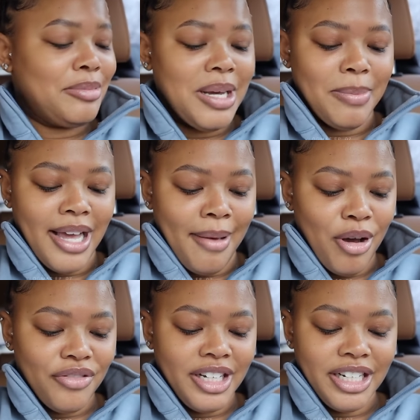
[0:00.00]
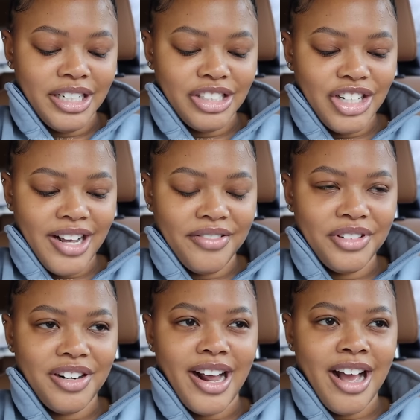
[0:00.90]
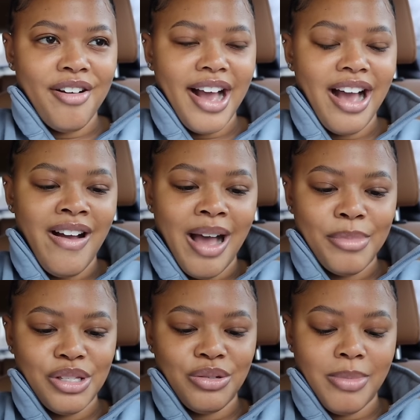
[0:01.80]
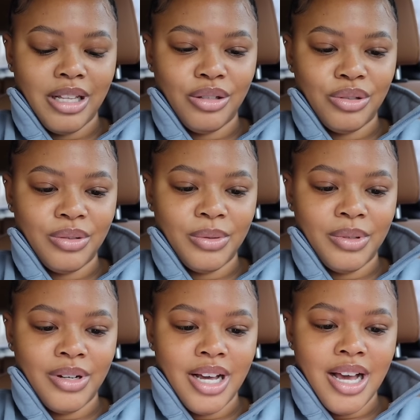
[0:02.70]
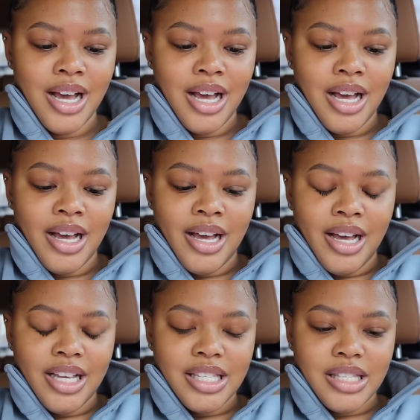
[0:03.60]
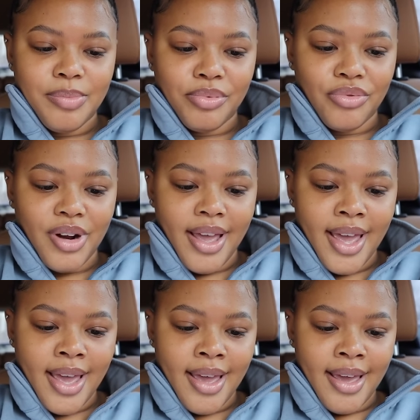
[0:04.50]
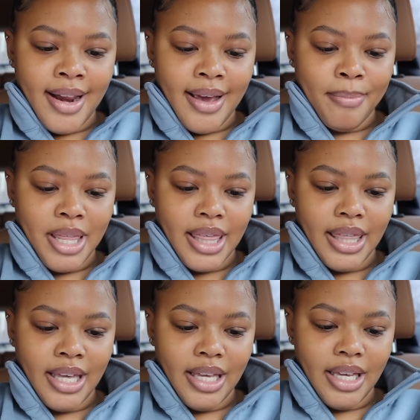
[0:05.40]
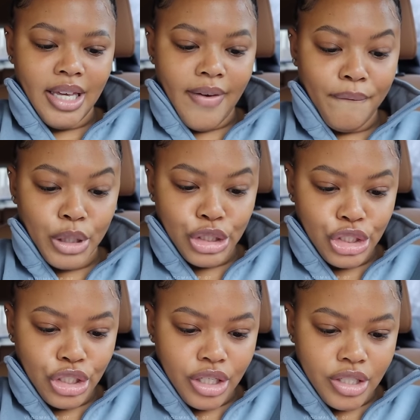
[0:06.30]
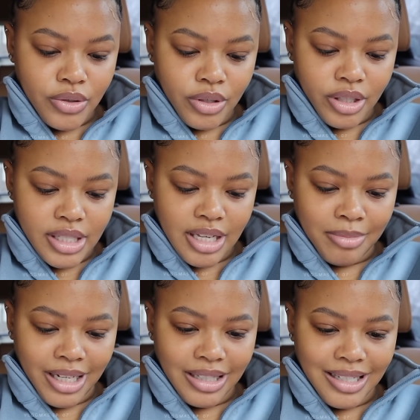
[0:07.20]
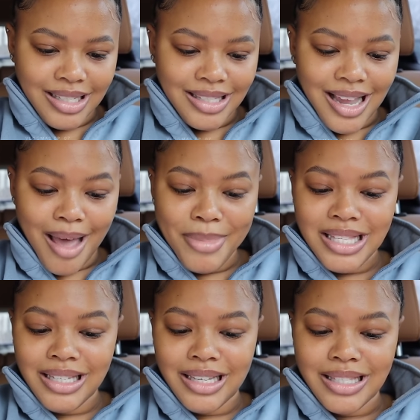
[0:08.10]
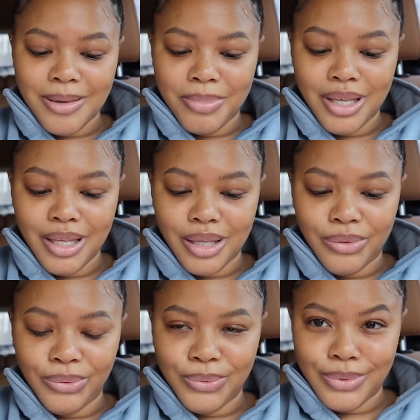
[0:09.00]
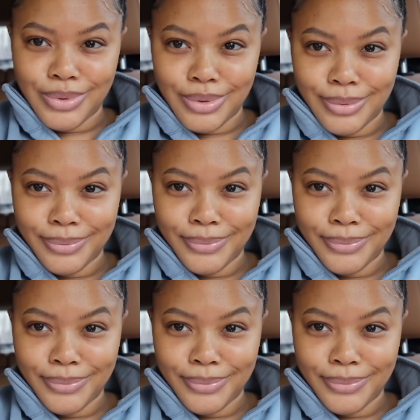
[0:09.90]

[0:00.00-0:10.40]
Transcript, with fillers: Um, but I'm over here trying to figure out how I'm gonna do my little spread, and I'm thinking for sure it's gonna look something like this. Dang, I meant to get some pickles.